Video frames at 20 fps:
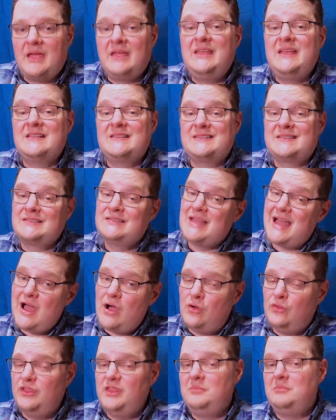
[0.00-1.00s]
against
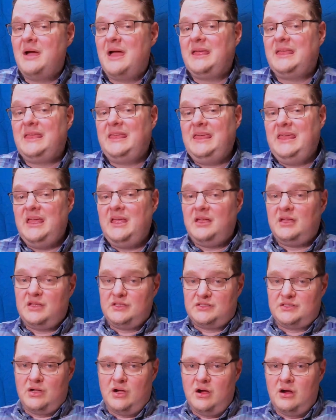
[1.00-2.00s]
not only my kit
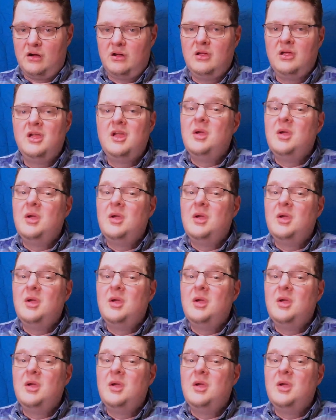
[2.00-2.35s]
guitar,